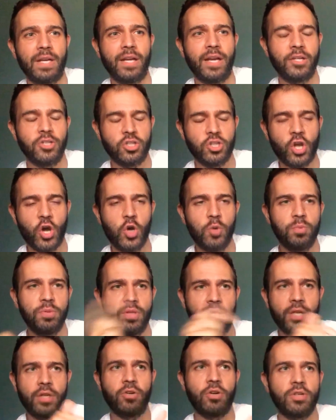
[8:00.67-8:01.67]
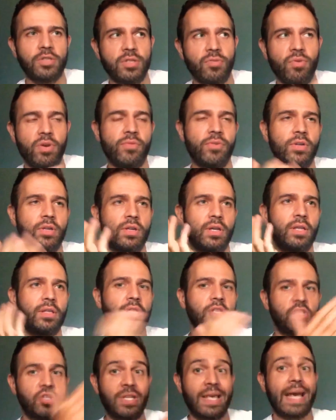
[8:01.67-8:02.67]
I just hoped that they crossed the river and
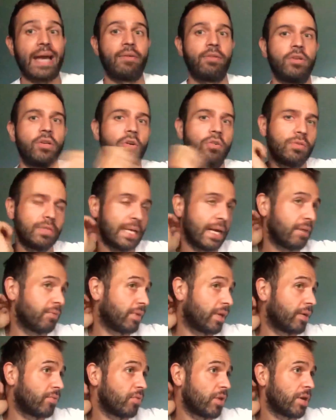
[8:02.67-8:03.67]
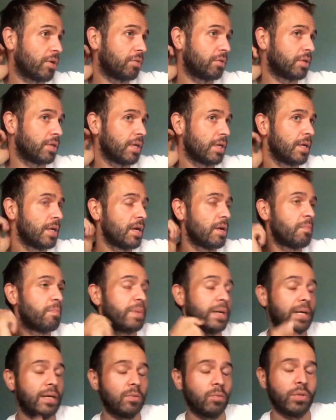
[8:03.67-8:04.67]
they just carried on down that road.
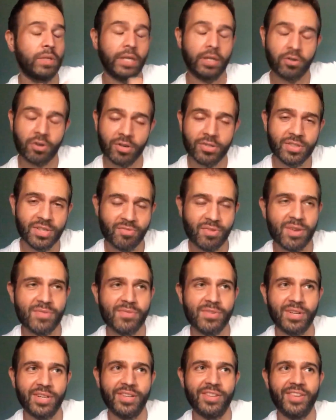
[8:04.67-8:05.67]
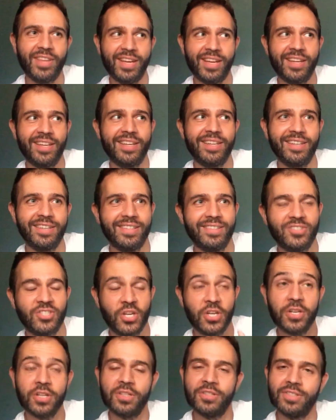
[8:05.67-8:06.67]
But when they crossed the river, they
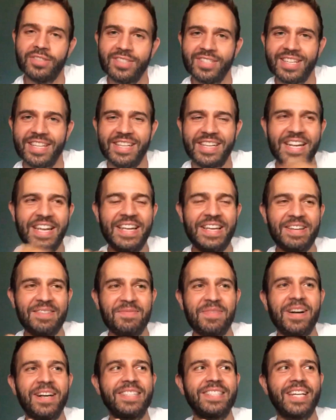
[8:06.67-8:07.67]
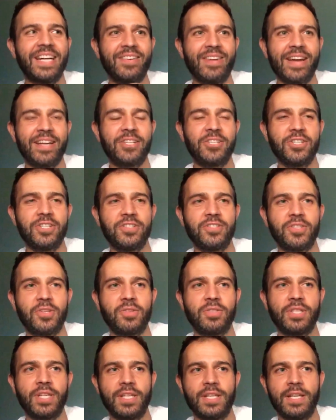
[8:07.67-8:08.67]
turned in my direction. So
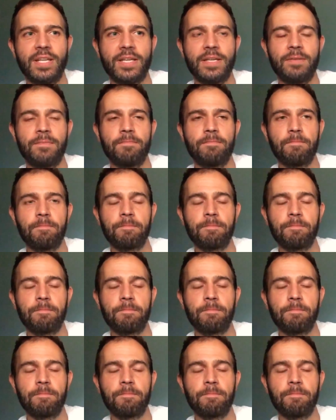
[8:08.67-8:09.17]
suddenly,